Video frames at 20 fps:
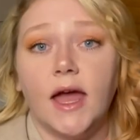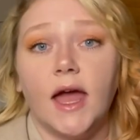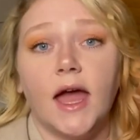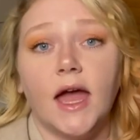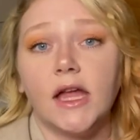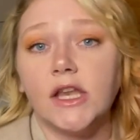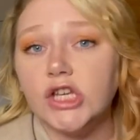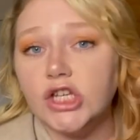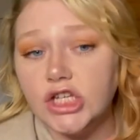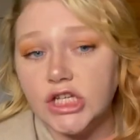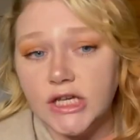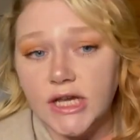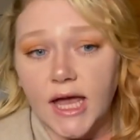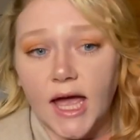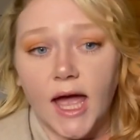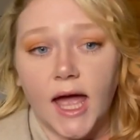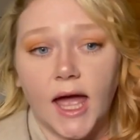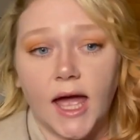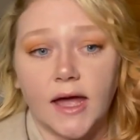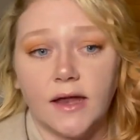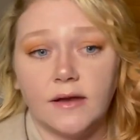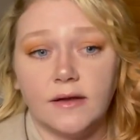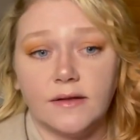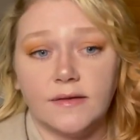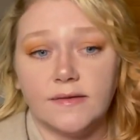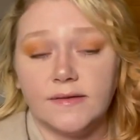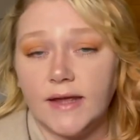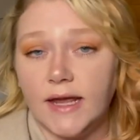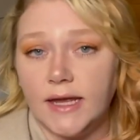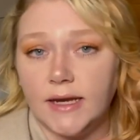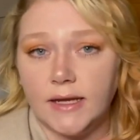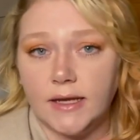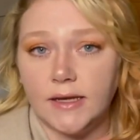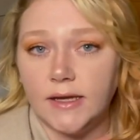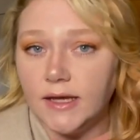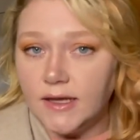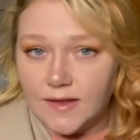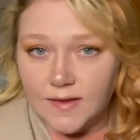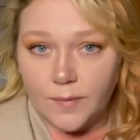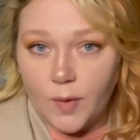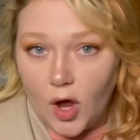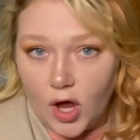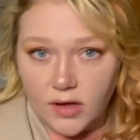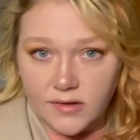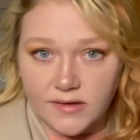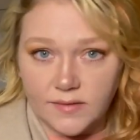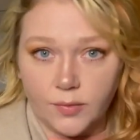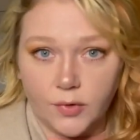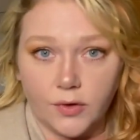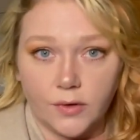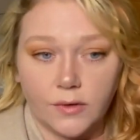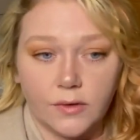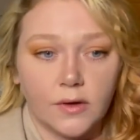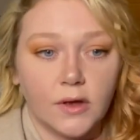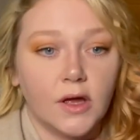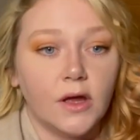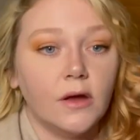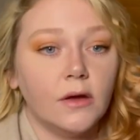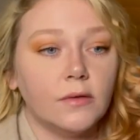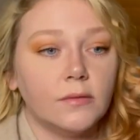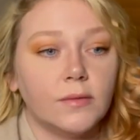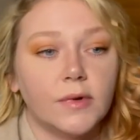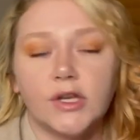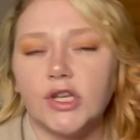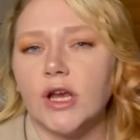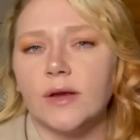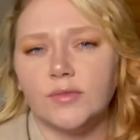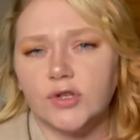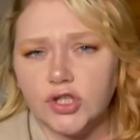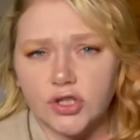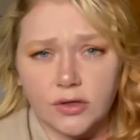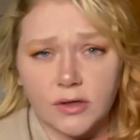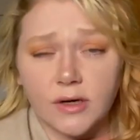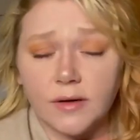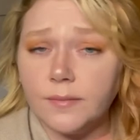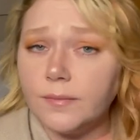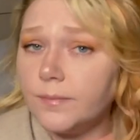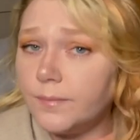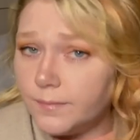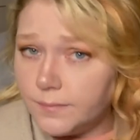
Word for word: And she had stated it's possible, which I'm sure it